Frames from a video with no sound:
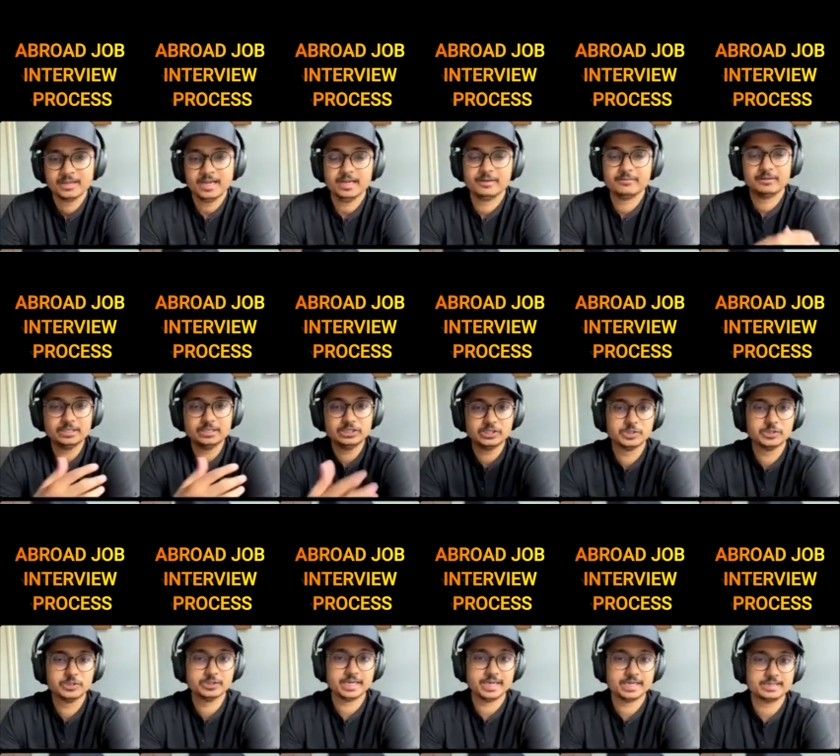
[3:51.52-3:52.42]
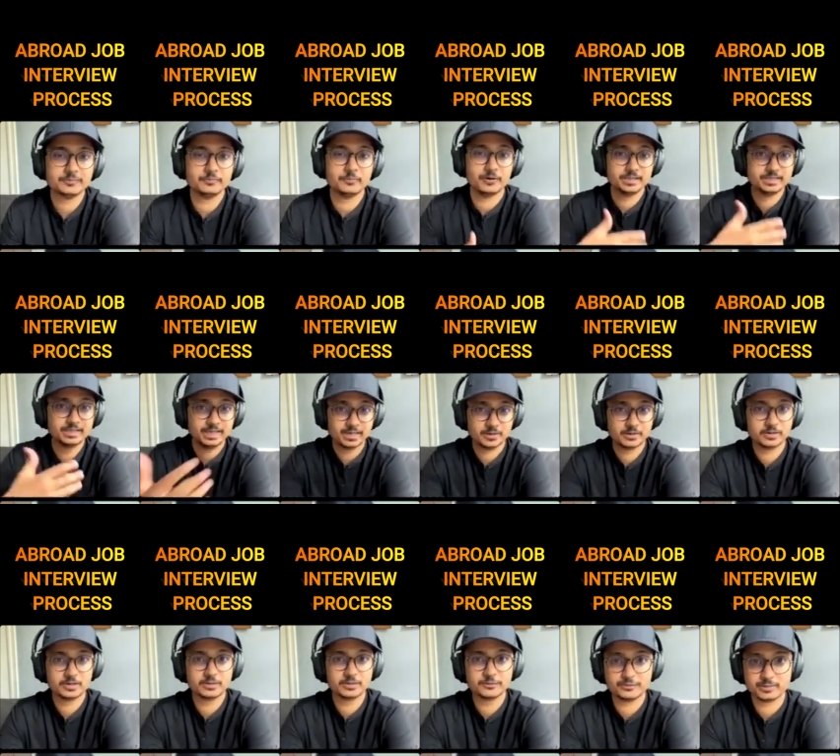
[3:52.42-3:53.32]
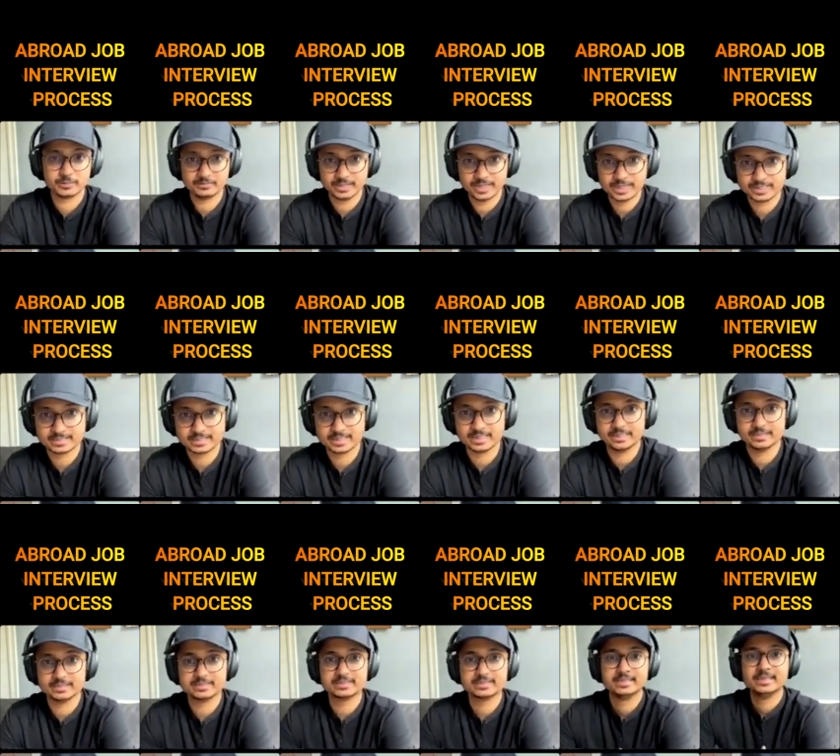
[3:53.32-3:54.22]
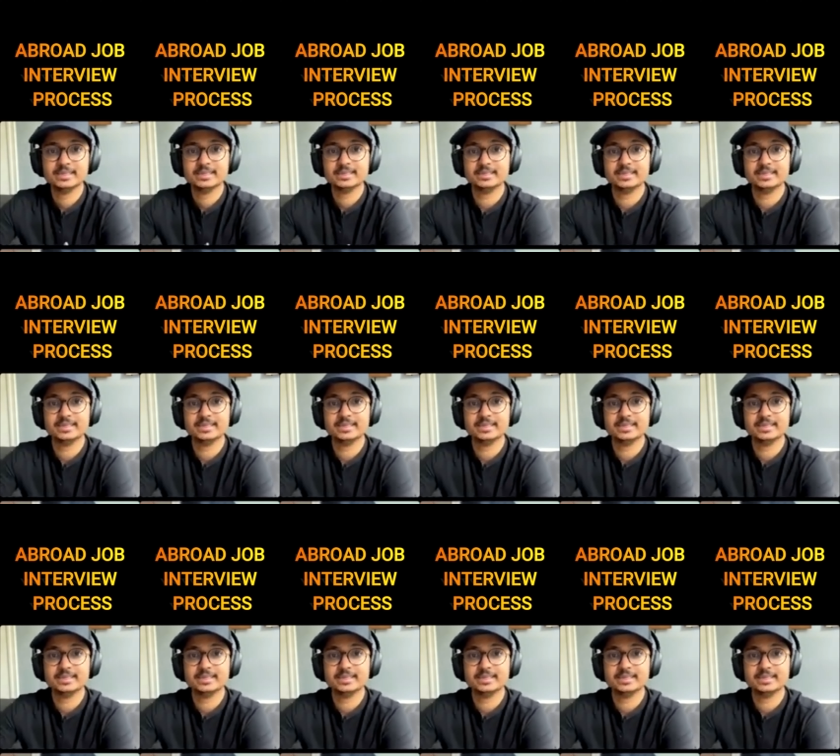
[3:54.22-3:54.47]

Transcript: And once you do that, what they are going to do from their side is